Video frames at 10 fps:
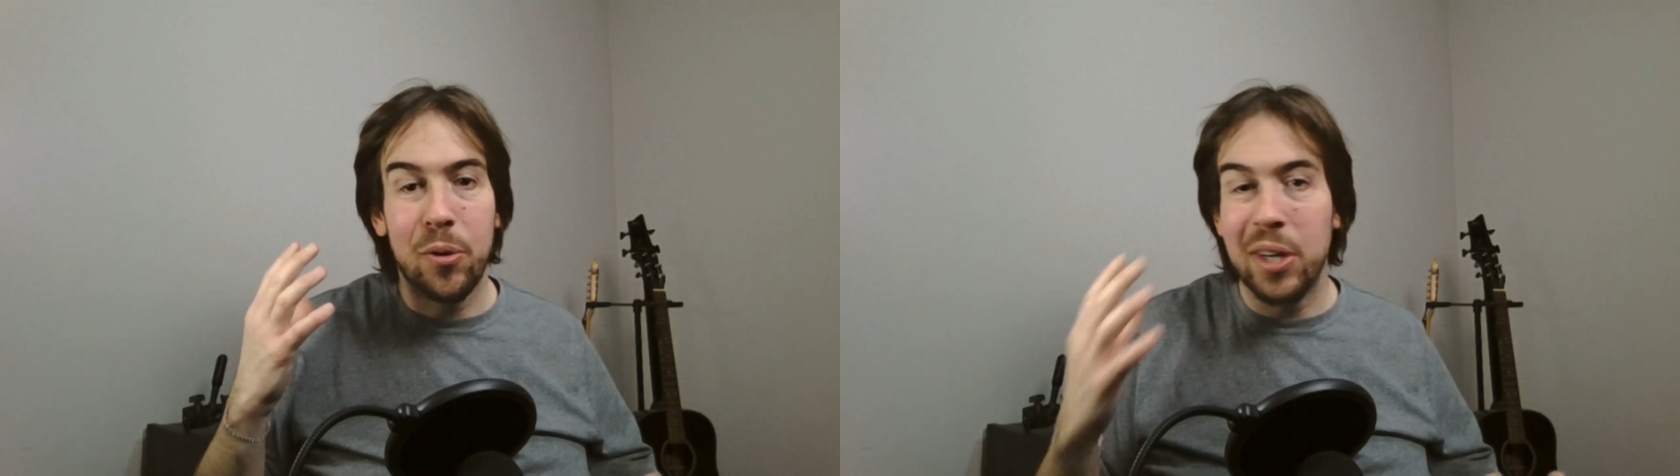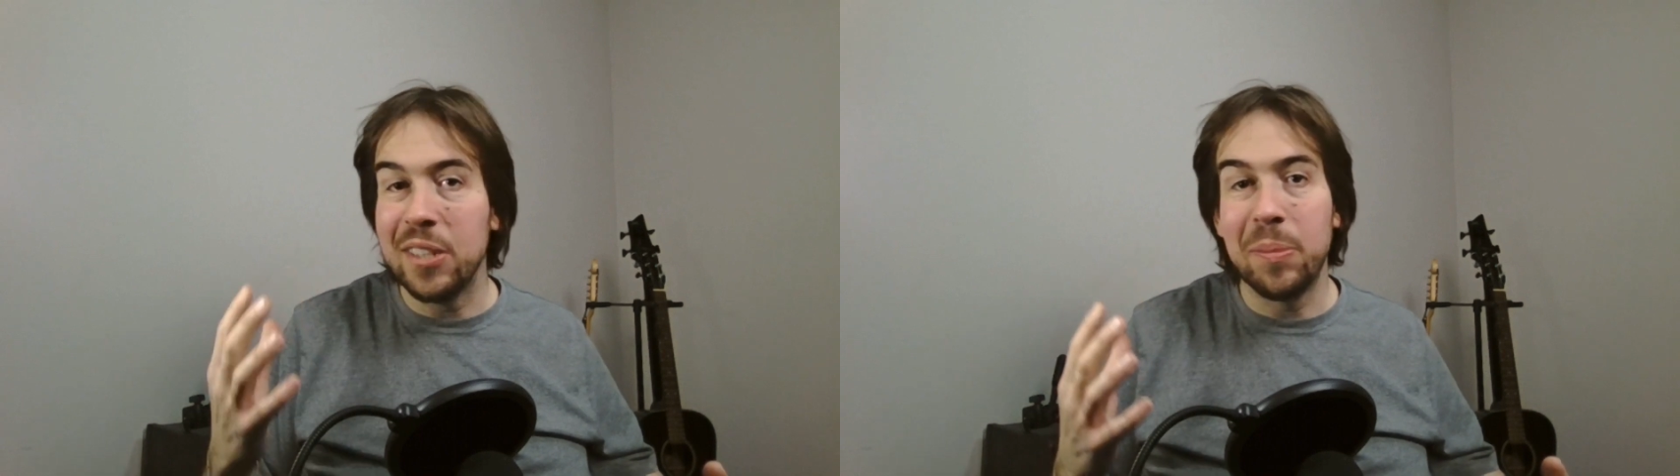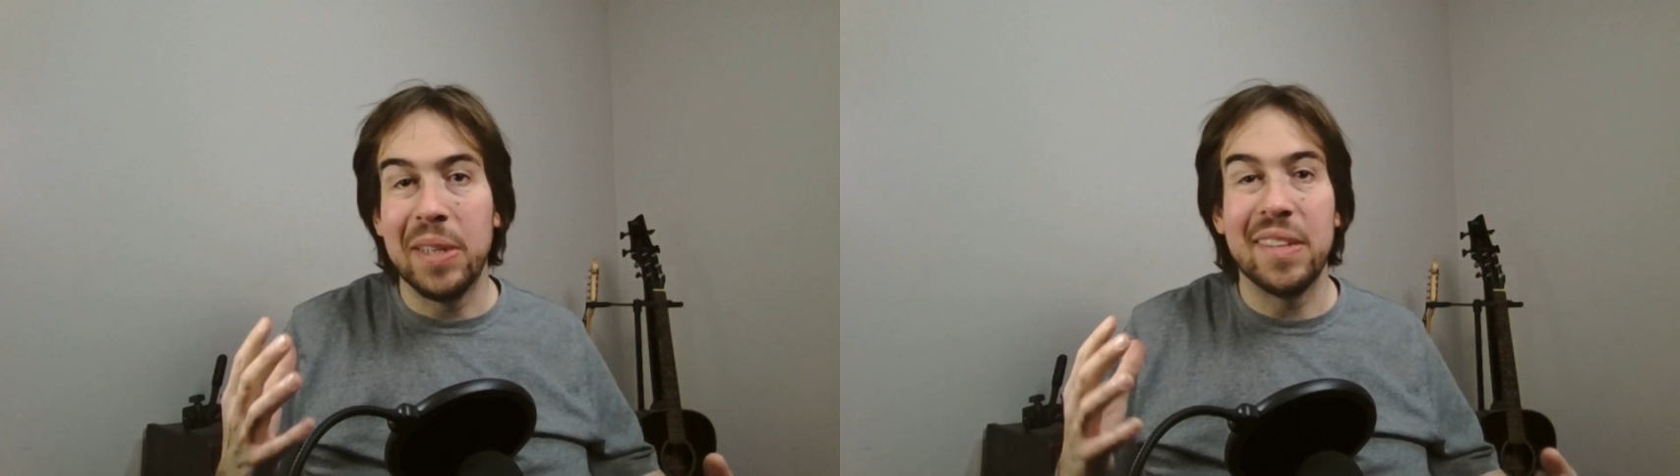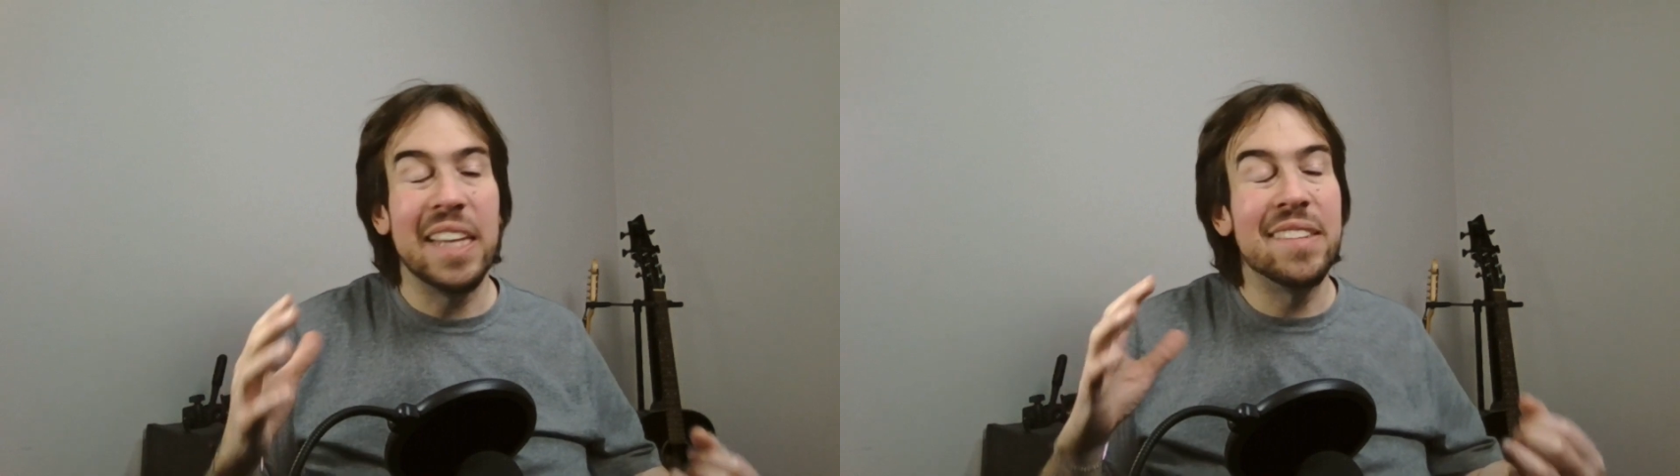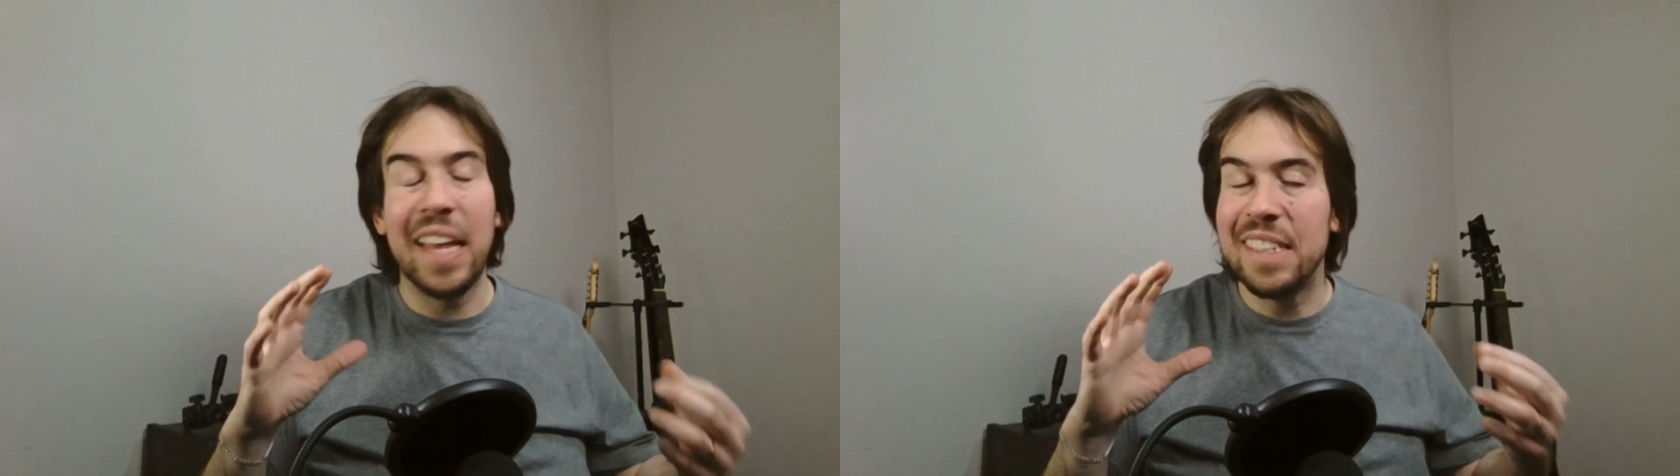Christmas
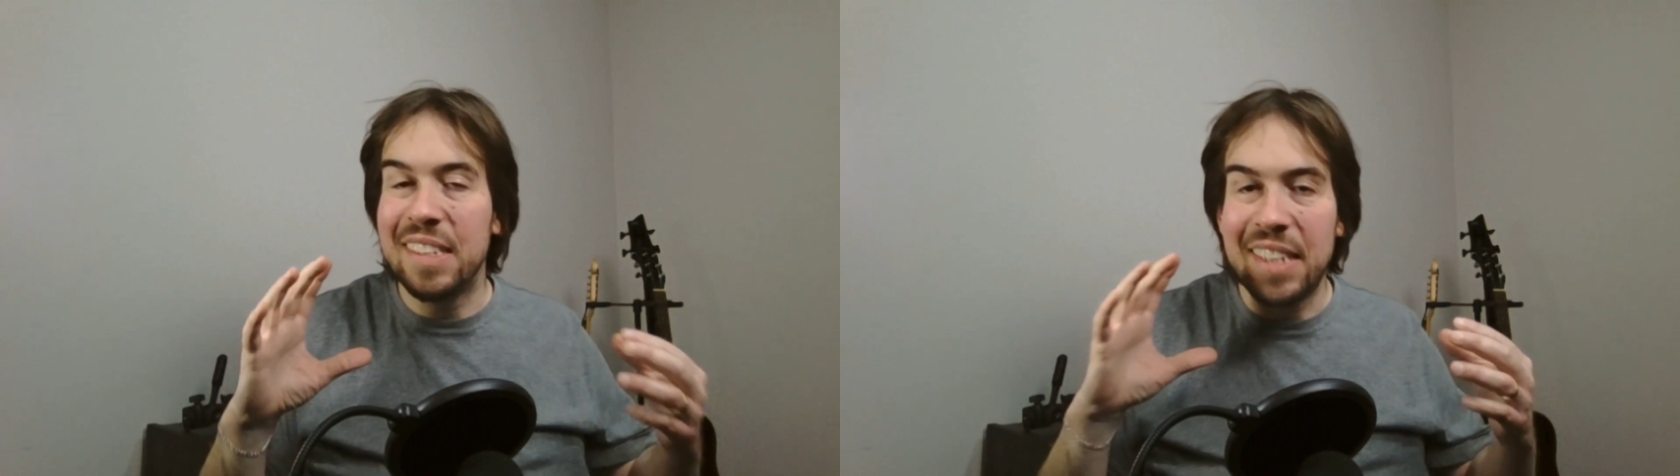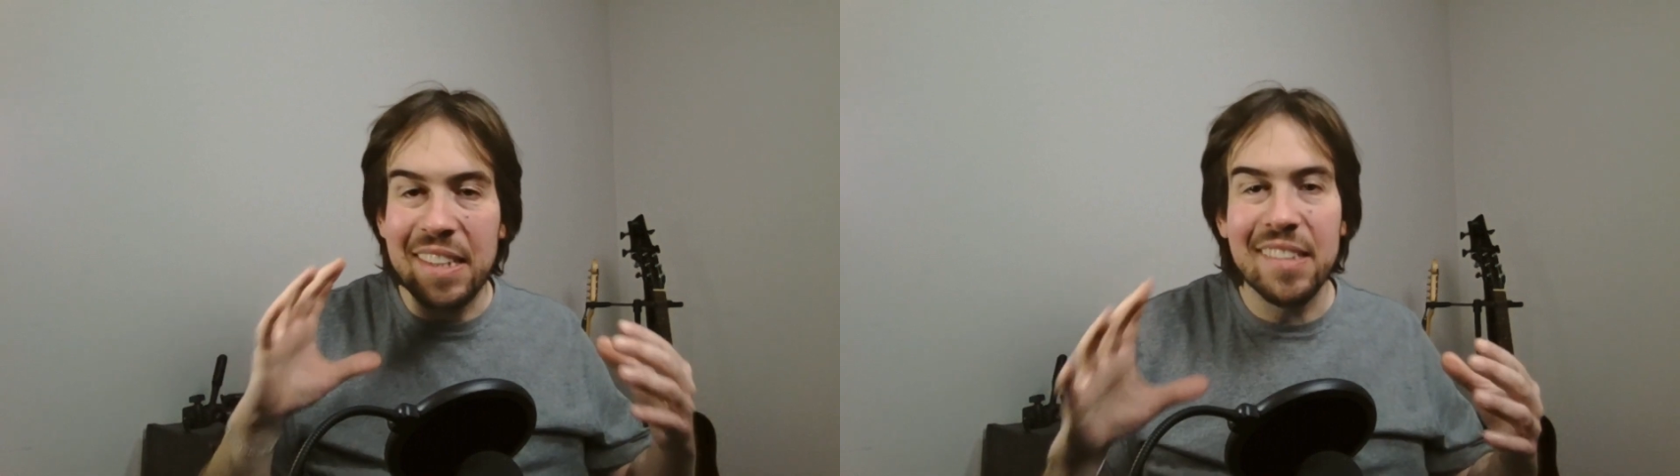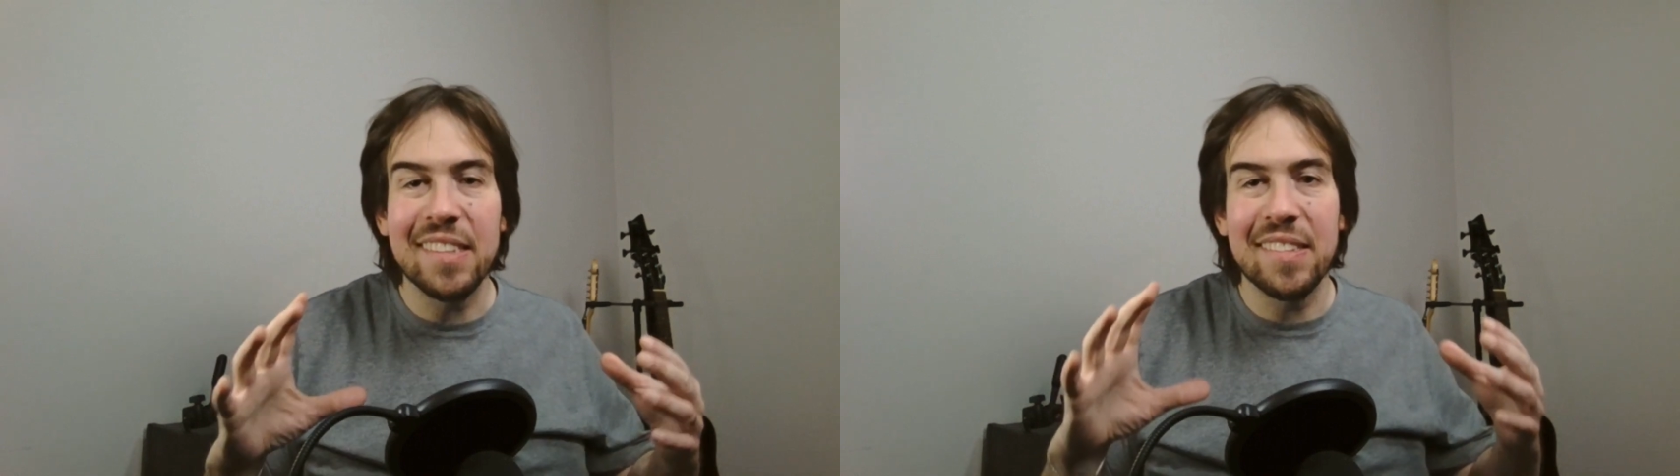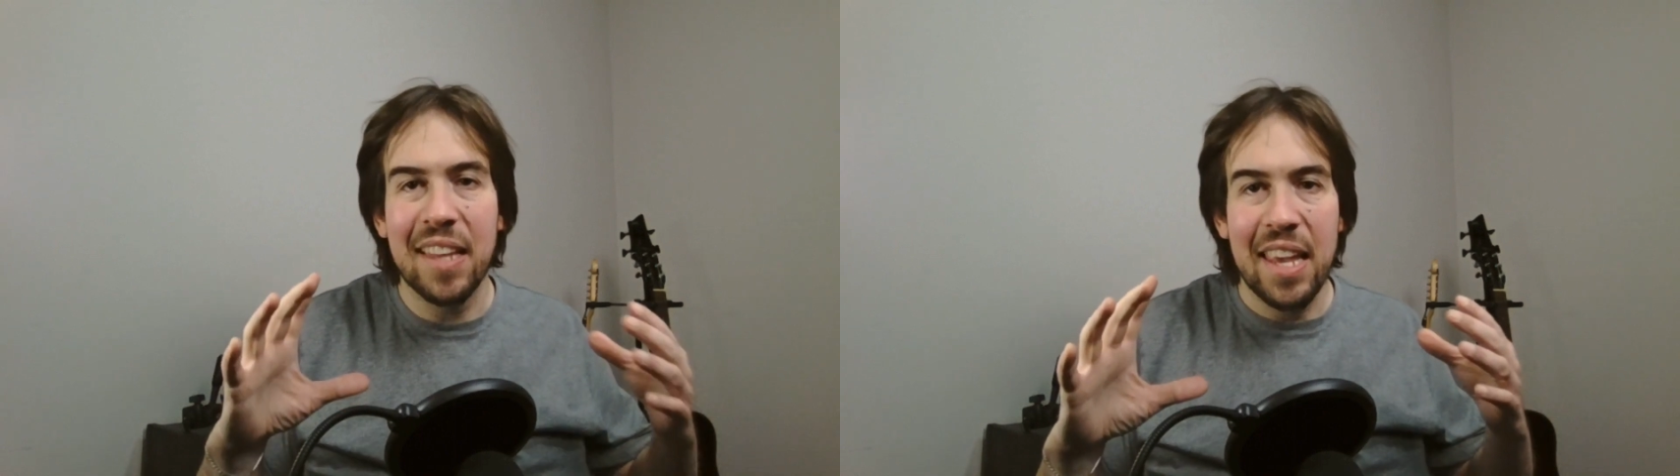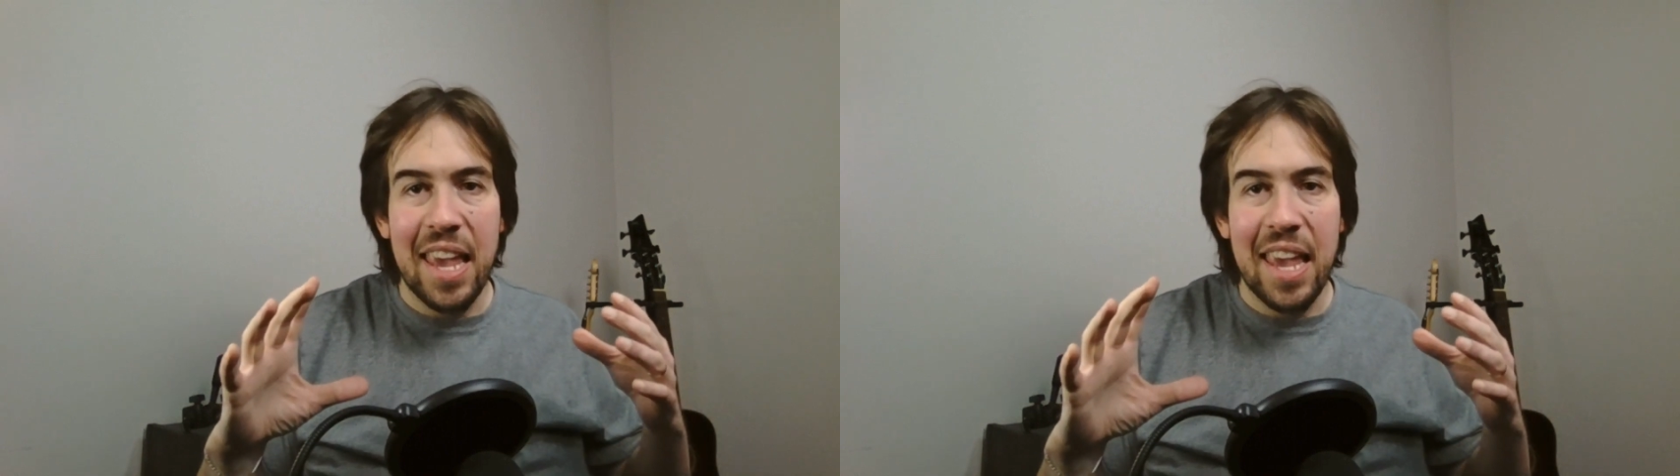is that Jesus